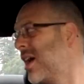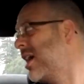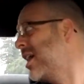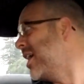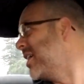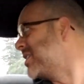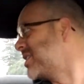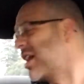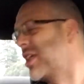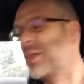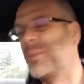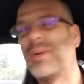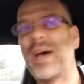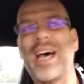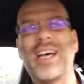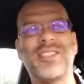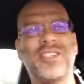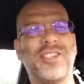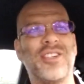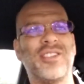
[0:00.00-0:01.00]
It's on the
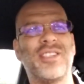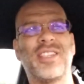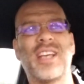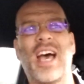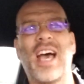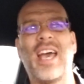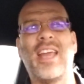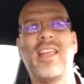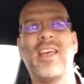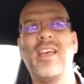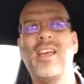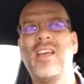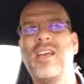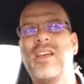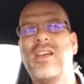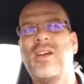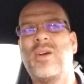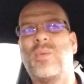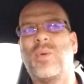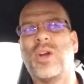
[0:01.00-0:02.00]
passenger side.
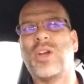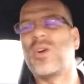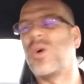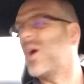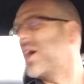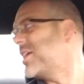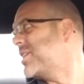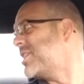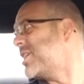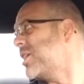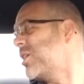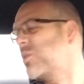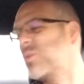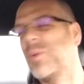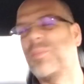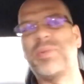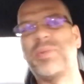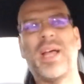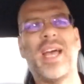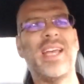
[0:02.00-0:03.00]
We're going to
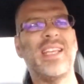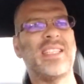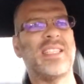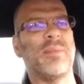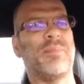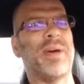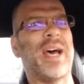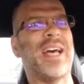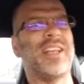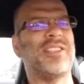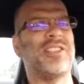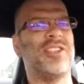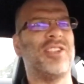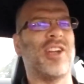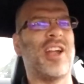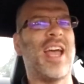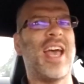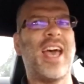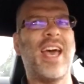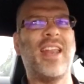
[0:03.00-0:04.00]
replace the
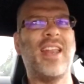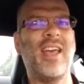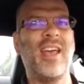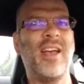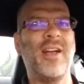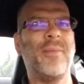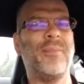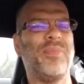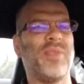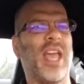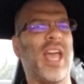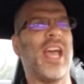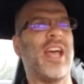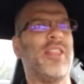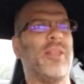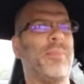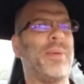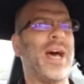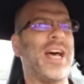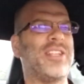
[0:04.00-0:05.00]
passenger head
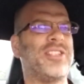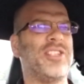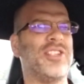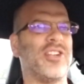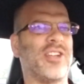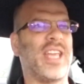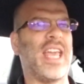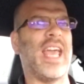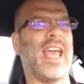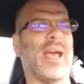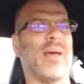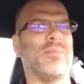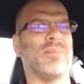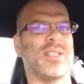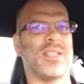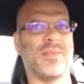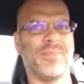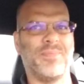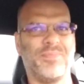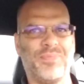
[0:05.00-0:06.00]
and the passenger
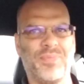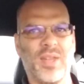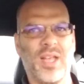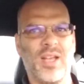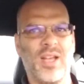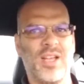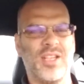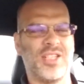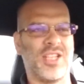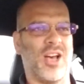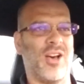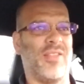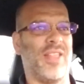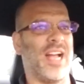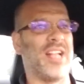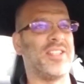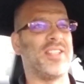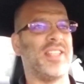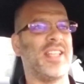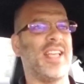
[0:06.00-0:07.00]
cams. So
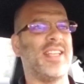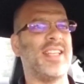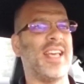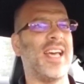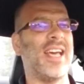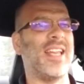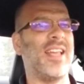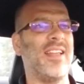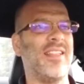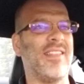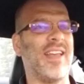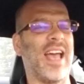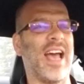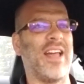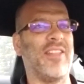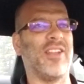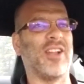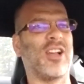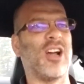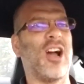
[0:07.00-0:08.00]
that's what they did. They
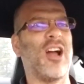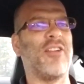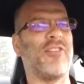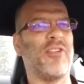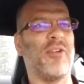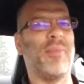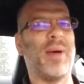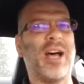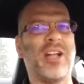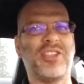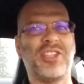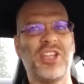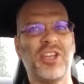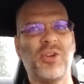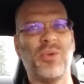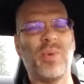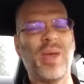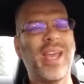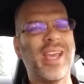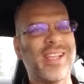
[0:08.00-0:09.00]
had the car for about
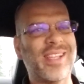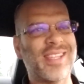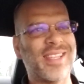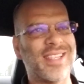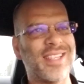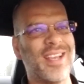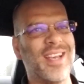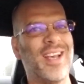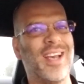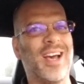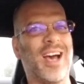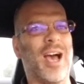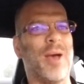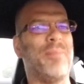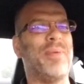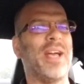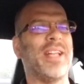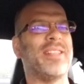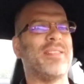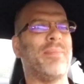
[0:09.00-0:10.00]
2 weeks. I
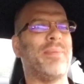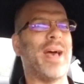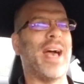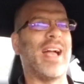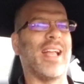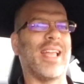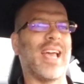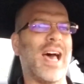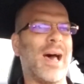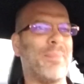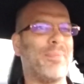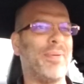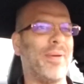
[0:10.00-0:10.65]
picked it back up.